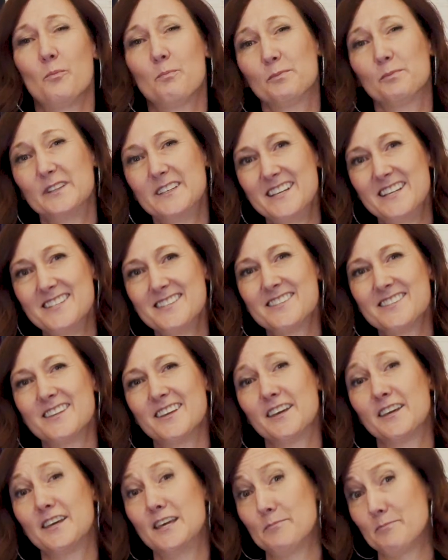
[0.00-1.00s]
Please
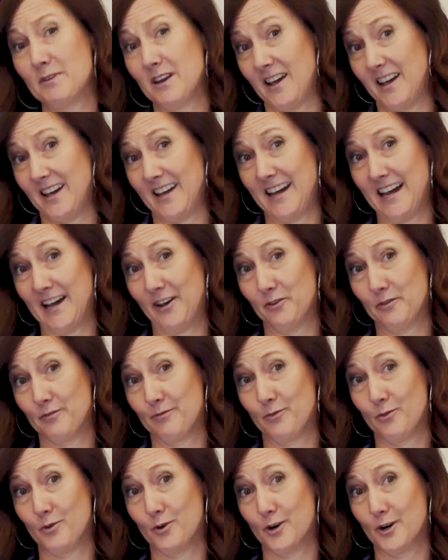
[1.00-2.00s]
keep an eye out
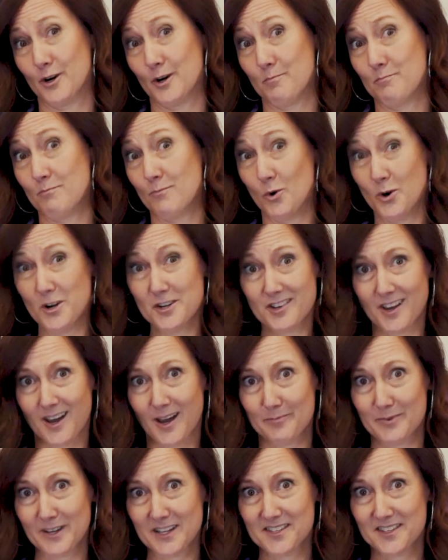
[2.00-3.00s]
for more
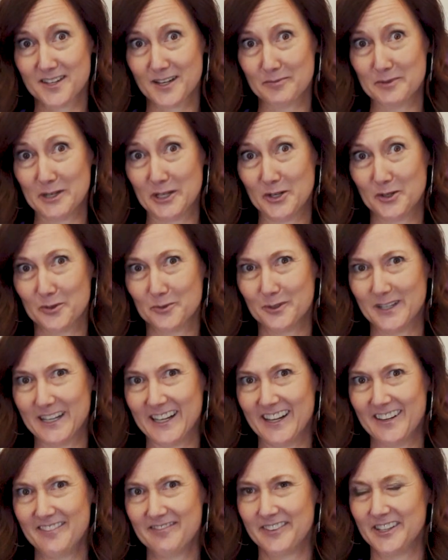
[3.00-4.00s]
topics coming your
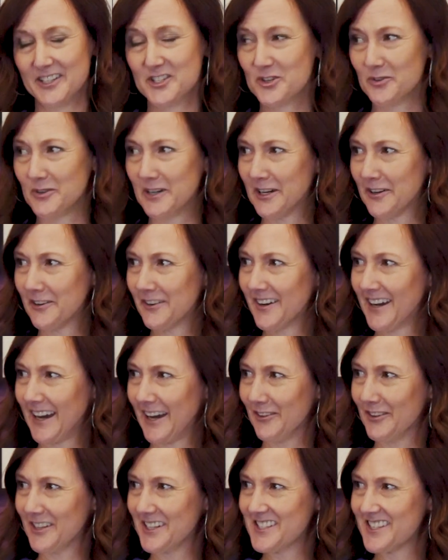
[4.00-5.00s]
way featuring our
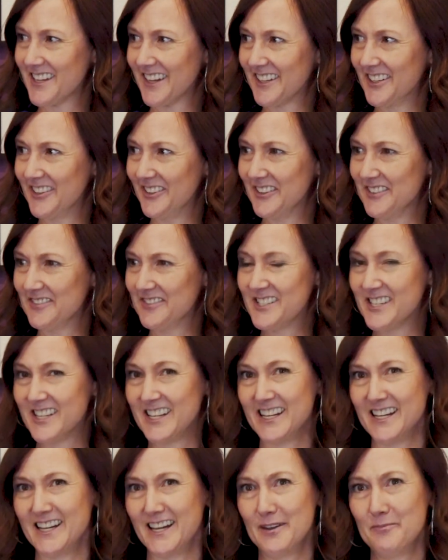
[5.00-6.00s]
account executive
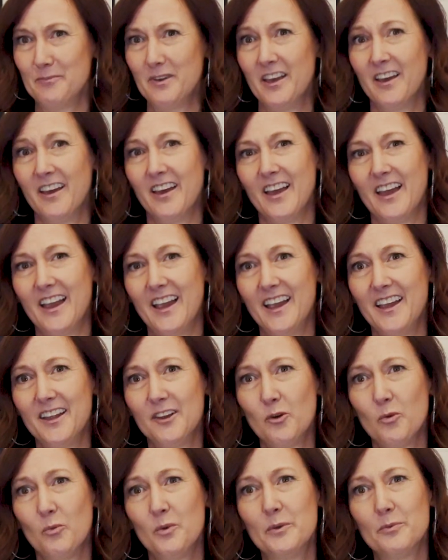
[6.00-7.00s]
team.
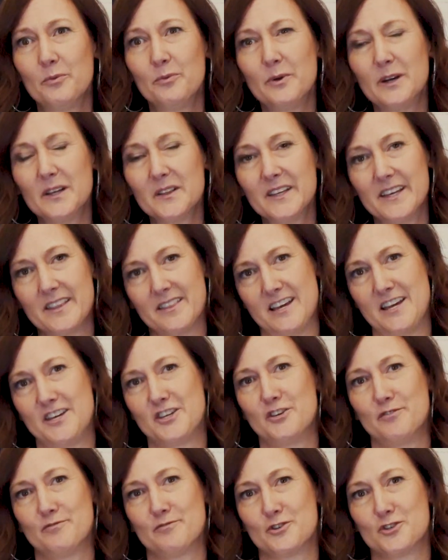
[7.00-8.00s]
And we really thank
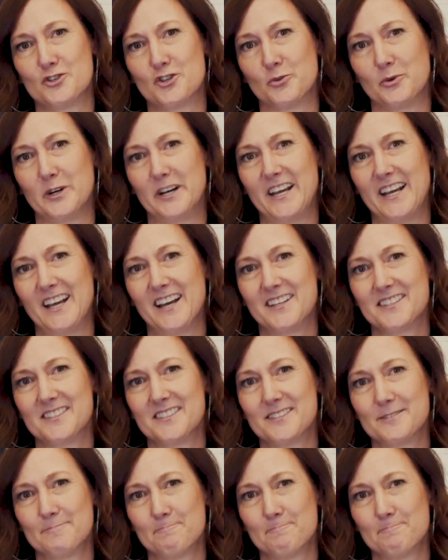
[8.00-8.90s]
you for joining us.